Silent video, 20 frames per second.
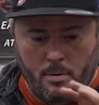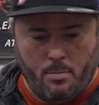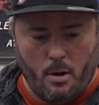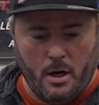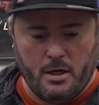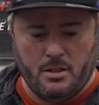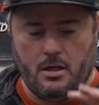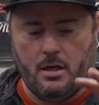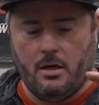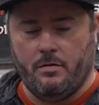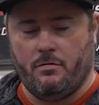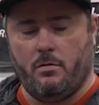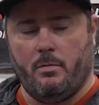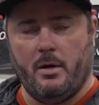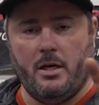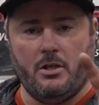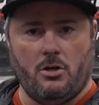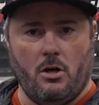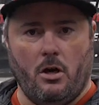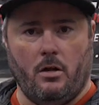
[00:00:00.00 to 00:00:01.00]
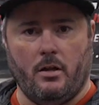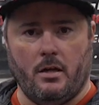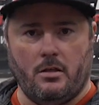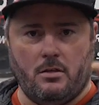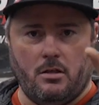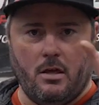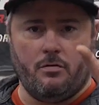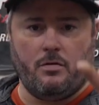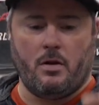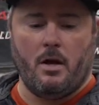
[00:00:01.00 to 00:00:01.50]
pricing information, all that
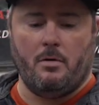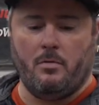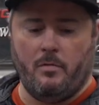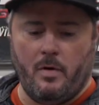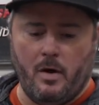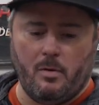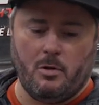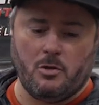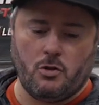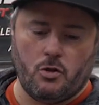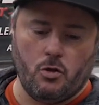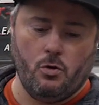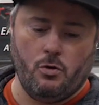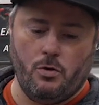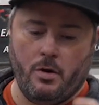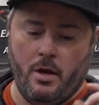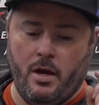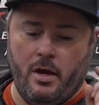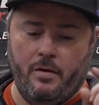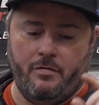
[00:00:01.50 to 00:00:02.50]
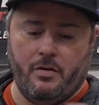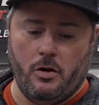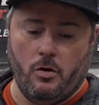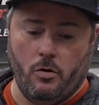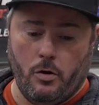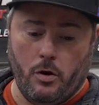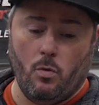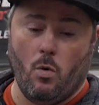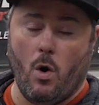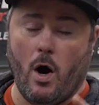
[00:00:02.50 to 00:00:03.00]
stuff come available soon. If you know
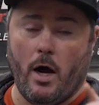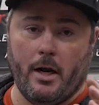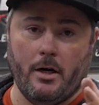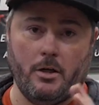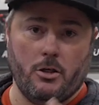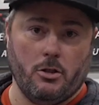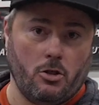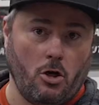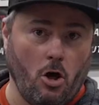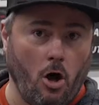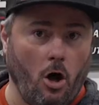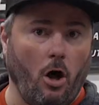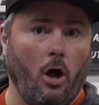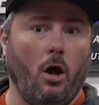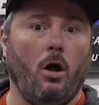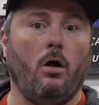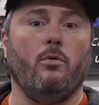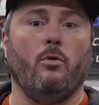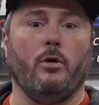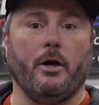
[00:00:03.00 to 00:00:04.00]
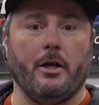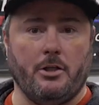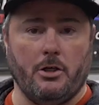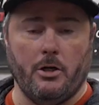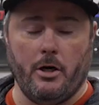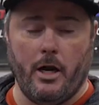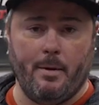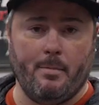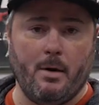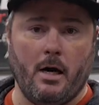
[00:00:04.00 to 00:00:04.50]
you want it, just call. We'll get
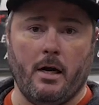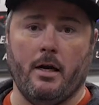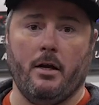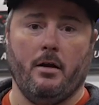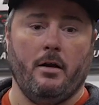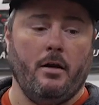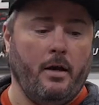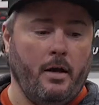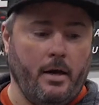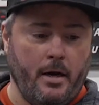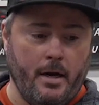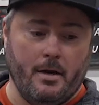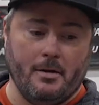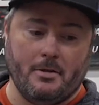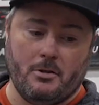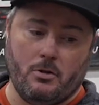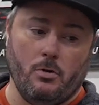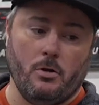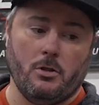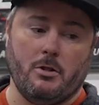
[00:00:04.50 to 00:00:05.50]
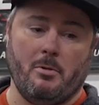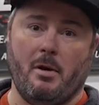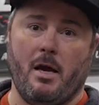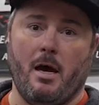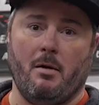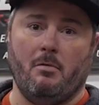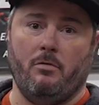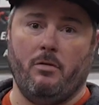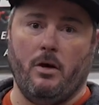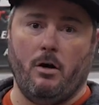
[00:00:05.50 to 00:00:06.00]
your name on it, and as soon as they
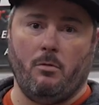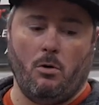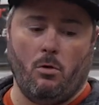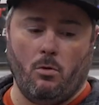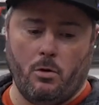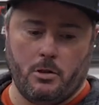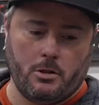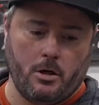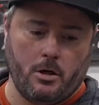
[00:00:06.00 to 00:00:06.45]
become available, we'll